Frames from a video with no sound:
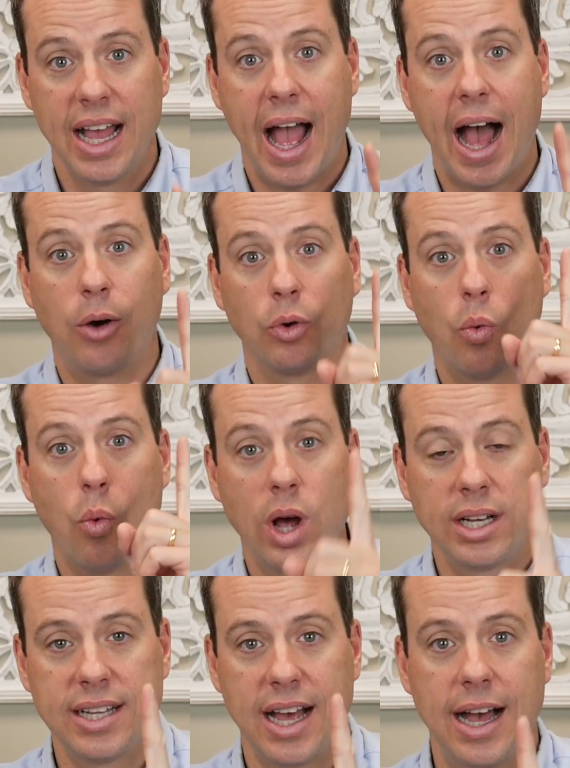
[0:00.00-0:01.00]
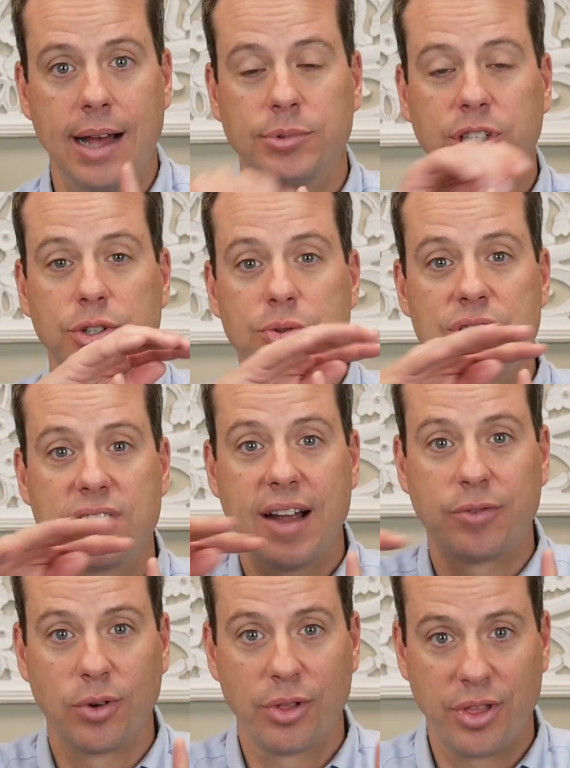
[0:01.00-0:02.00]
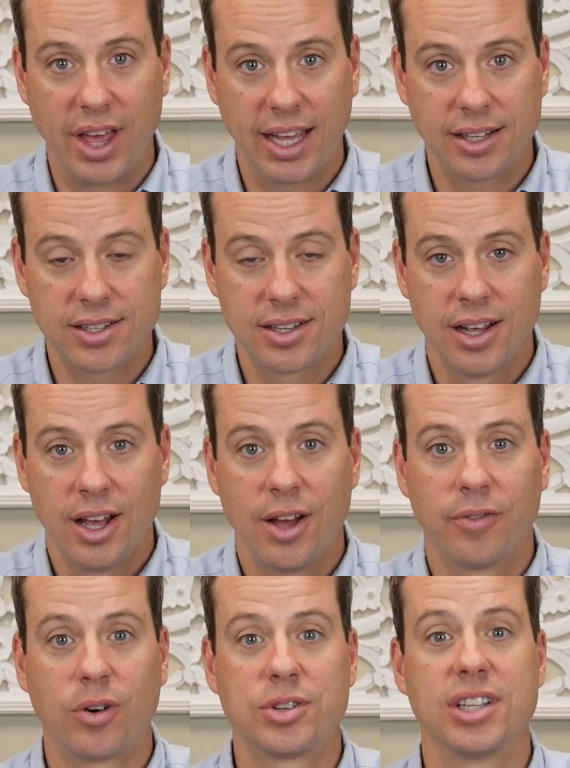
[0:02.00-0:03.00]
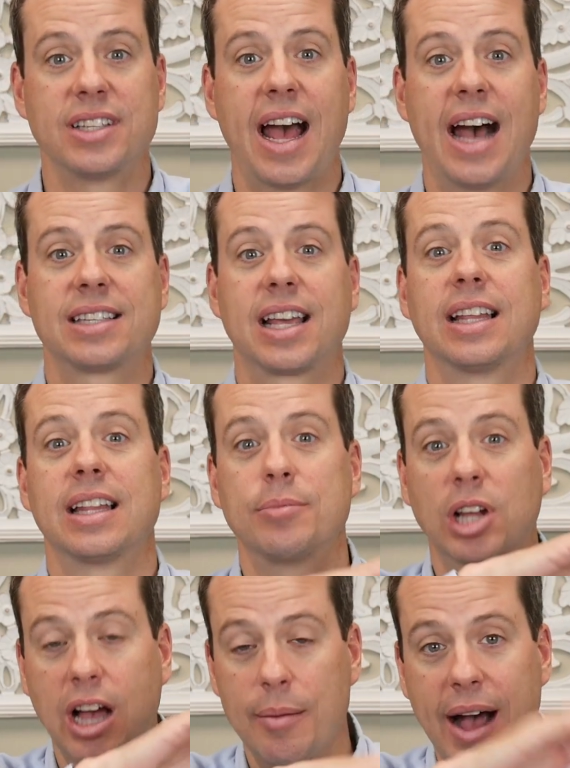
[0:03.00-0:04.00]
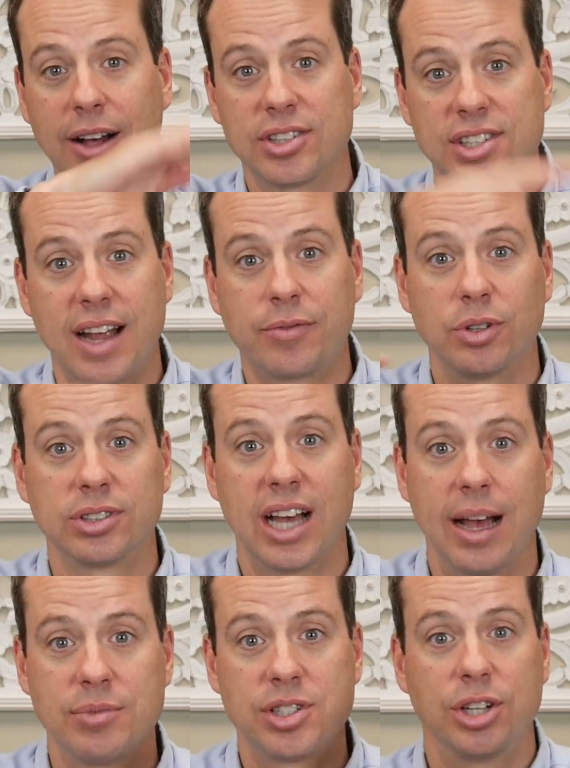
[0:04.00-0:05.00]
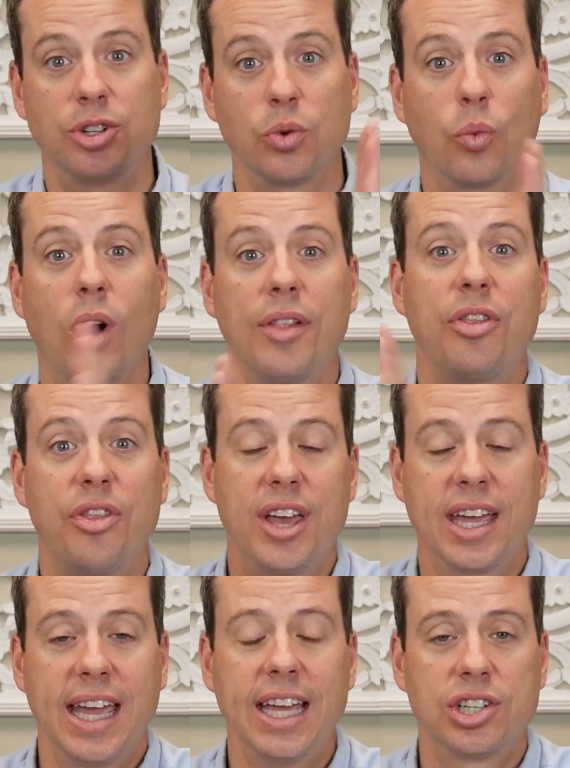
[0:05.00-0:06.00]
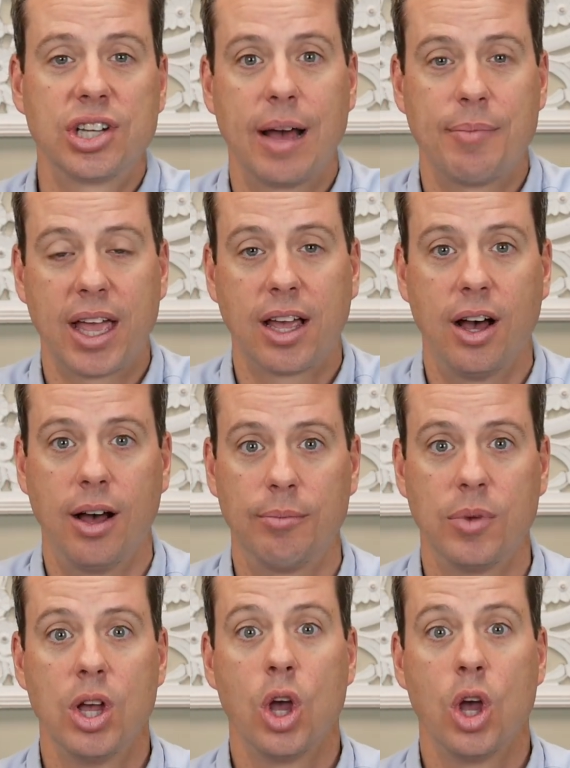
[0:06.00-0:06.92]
out one time to do several things versus asking them to come out several times to do one thing each time they come,